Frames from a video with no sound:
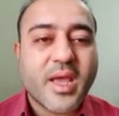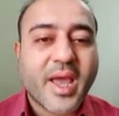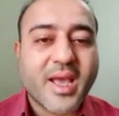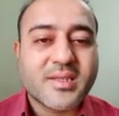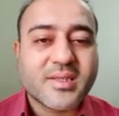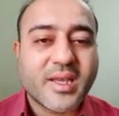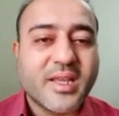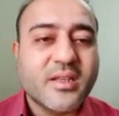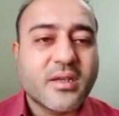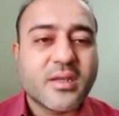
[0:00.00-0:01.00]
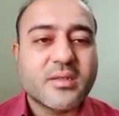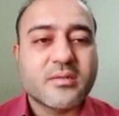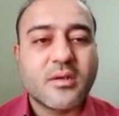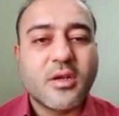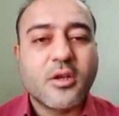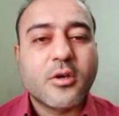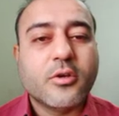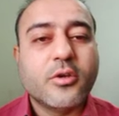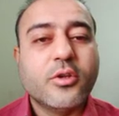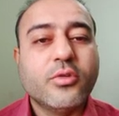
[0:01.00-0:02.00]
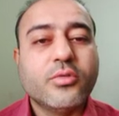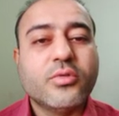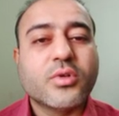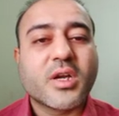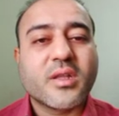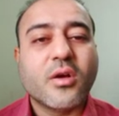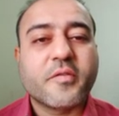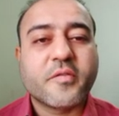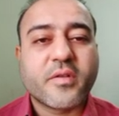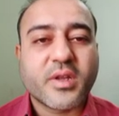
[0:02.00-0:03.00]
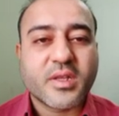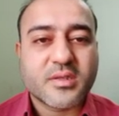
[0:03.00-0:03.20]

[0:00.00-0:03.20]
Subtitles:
has increased due to cutting of trees.